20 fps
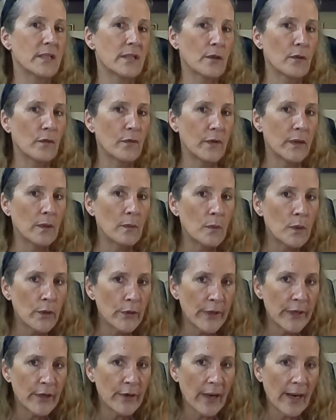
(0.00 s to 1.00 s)
still feel
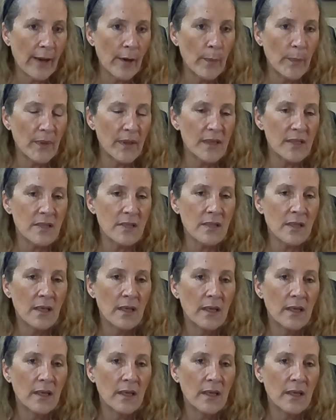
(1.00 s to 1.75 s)
worried or helpless.